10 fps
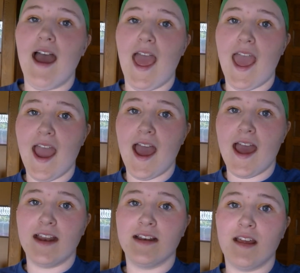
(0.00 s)

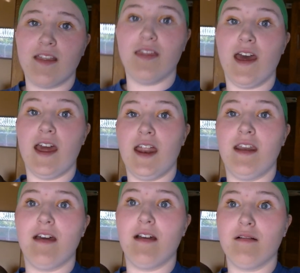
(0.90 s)
And
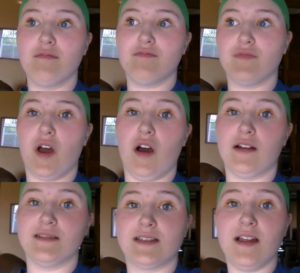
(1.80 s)
then
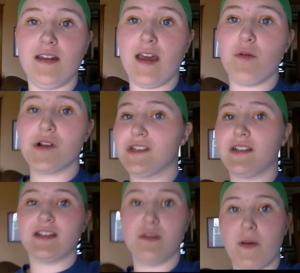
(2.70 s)
on Sunday, we're just
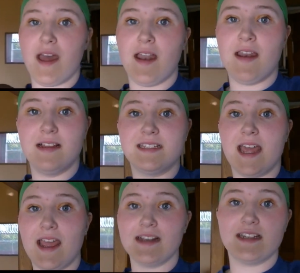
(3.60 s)
gonna spend a
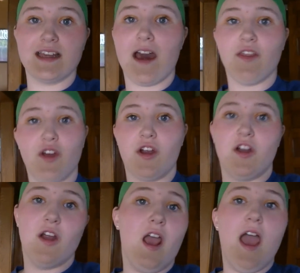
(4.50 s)
day
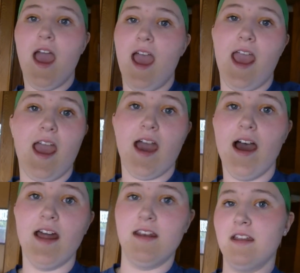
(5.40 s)
together
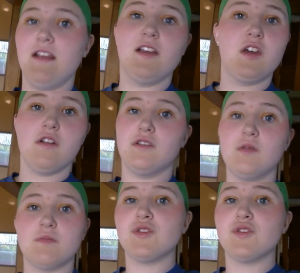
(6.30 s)
and do some